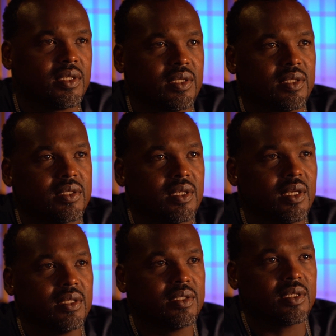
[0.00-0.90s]
is
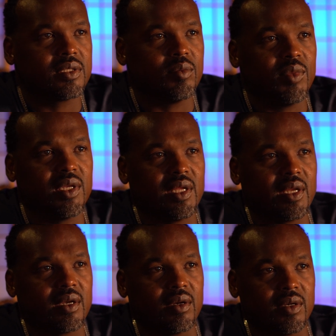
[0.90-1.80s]
just admit that
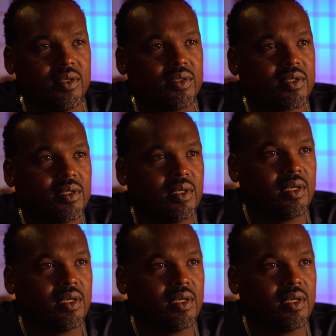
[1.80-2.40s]
it hurts